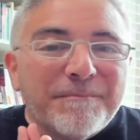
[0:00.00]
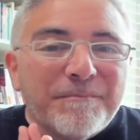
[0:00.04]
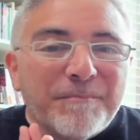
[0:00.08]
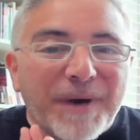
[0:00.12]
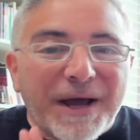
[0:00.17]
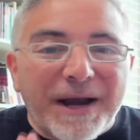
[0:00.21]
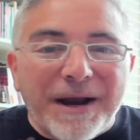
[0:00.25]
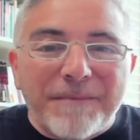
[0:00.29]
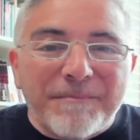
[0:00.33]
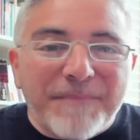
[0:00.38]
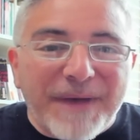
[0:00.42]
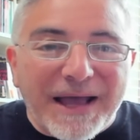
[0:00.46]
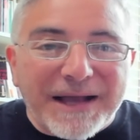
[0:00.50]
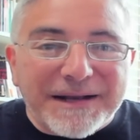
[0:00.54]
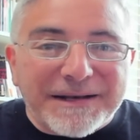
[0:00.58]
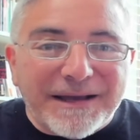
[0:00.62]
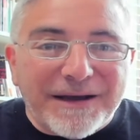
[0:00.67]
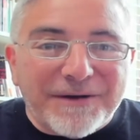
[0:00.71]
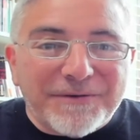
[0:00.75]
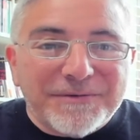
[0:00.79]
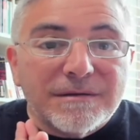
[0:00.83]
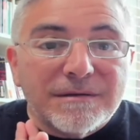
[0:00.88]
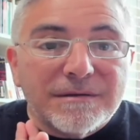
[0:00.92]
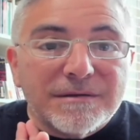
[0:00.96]
But I'm back
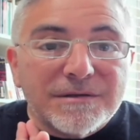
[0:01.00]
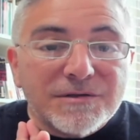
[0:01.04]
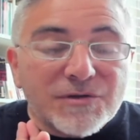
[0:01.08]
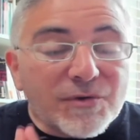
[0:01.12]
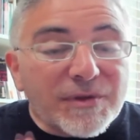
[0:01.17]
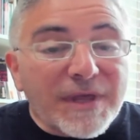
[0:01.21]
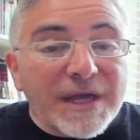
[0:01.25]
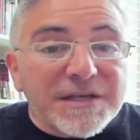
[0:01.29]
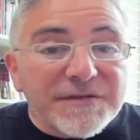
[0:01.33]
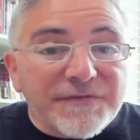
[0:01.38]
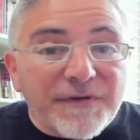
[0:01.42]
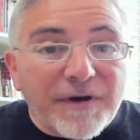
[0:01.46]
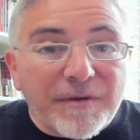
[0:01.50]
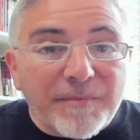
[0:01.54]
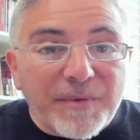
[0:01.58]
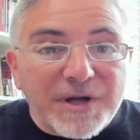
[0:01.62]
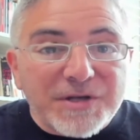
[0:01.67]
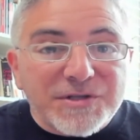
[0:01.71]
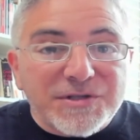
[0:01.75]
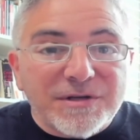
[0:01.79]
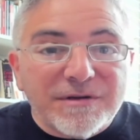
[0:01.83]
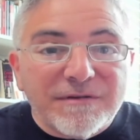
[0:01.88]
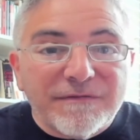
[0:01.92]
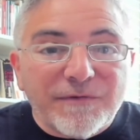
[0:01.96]
now. So thanks very
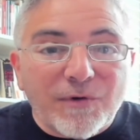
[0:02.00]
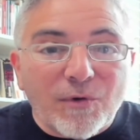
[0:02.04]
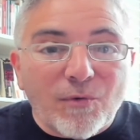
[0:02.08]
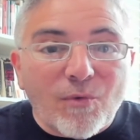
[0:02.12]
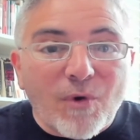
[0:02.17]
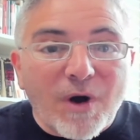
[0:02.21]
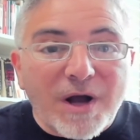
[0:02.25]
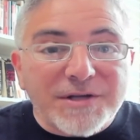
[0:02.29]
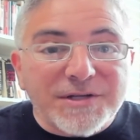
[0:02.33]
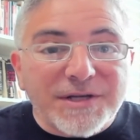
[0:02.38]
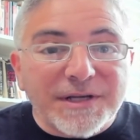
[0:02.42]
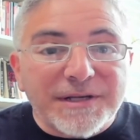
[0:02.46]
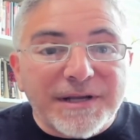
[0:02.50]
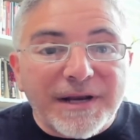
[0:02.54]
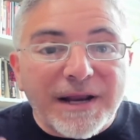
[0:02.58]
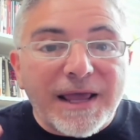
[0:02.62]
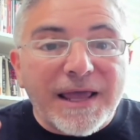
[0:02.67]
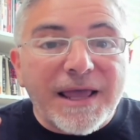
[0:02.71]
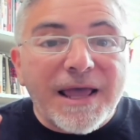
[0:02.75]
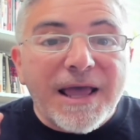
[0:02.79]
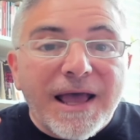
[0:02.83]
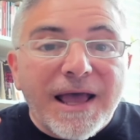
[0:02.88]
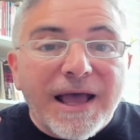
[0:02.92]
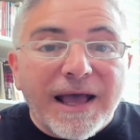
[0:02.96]
much for watching
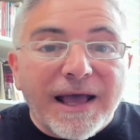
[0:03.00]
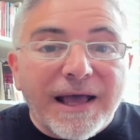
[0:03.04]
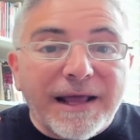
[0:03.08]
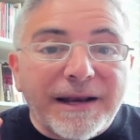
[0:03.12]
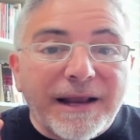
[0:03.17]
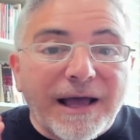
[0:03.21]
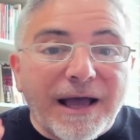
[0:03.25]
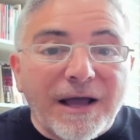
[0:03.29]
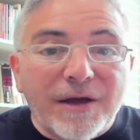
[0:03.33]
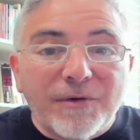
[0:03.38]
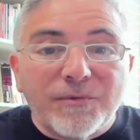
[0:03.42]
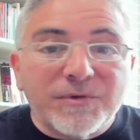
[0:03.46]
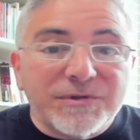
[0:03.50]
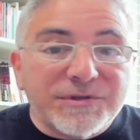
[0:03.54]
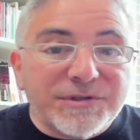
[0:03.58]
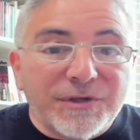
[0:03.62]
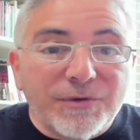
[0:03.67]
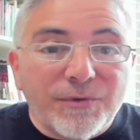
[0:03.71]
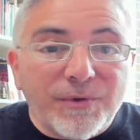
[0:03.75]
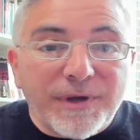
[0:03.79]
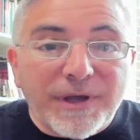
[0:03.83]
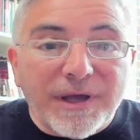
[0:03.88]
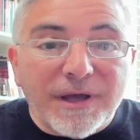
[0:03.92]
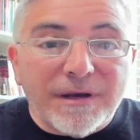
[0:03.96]
today, and I will see
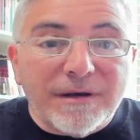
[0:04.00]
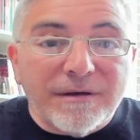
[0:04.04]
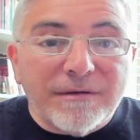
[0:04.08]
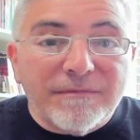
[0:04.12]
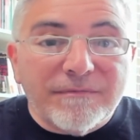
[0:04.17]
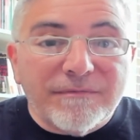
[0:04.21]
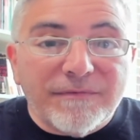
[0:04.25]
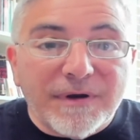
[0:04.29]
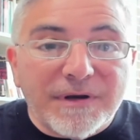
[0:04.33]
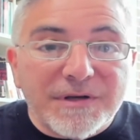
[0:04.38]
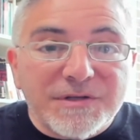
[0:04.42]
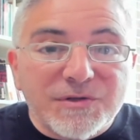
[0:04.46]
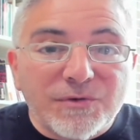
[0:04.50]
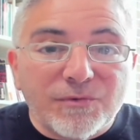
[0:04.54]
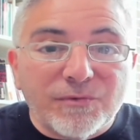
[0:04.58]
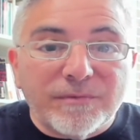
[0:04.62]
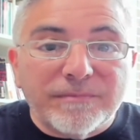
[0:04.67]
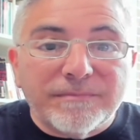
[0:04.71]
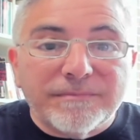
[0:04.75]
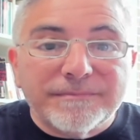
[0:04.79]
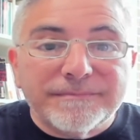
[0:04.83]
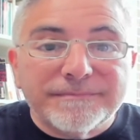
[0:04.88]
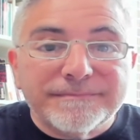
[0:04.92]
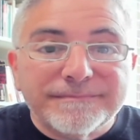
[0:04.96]
you again very
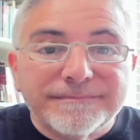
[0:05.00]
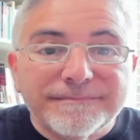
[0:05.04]
soon.